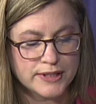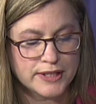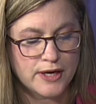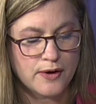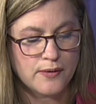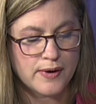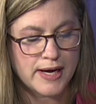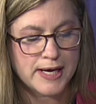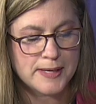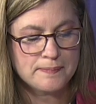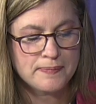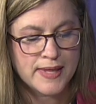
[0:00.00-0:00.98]
ago,
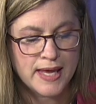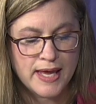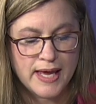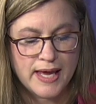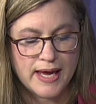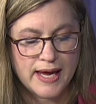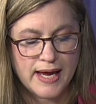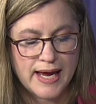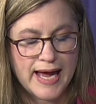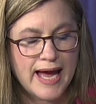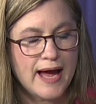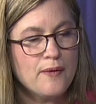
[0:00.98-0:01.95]
um,
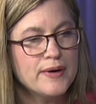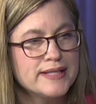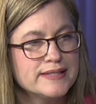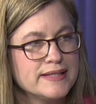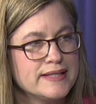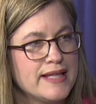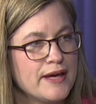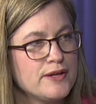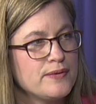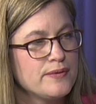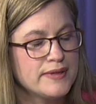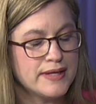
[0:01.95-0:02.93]
how is it that
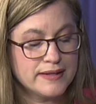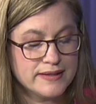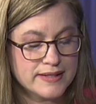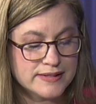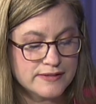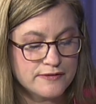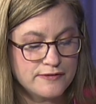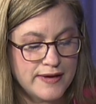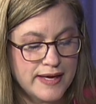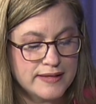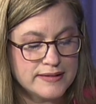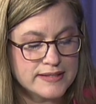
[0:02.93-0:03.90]
you think this
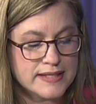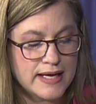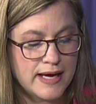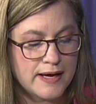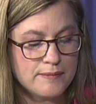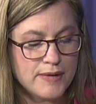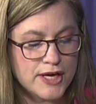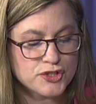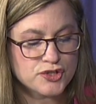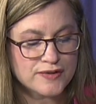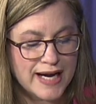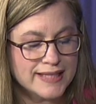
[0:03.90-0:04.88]
event um,
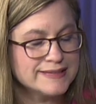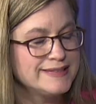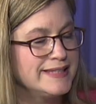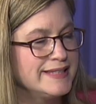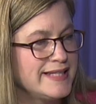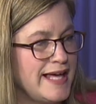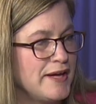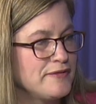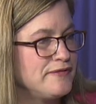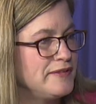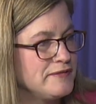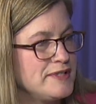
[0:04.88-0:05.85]
attracted that
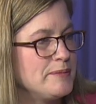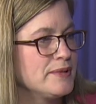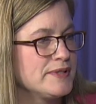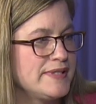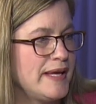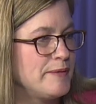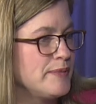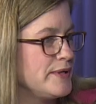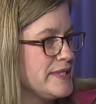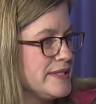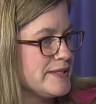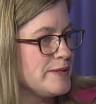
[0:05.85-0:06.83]
50%
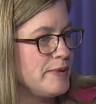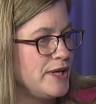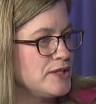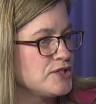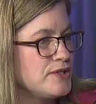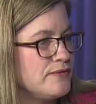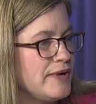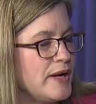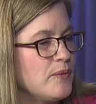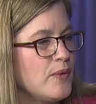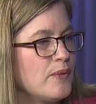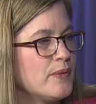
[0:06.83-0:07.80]
participation
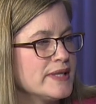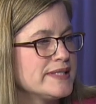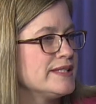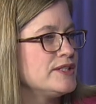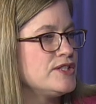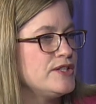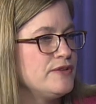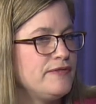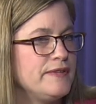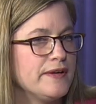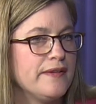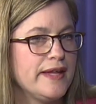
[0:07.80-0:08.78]
rate? What was it, do you
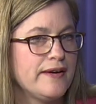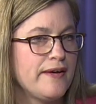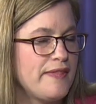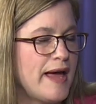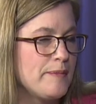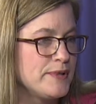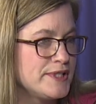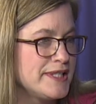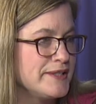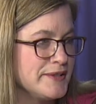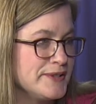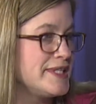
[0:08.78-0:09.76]
feel, that on that
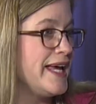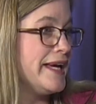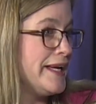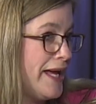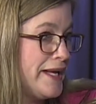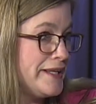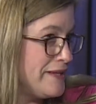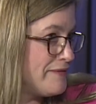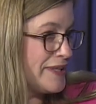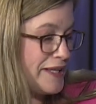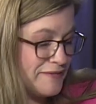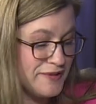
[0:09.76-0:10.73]
particular day, again,
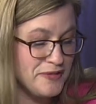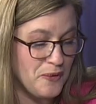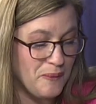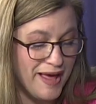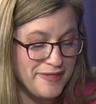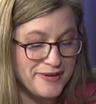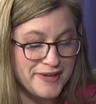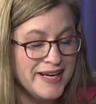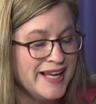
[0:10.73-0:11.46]
even given the weather,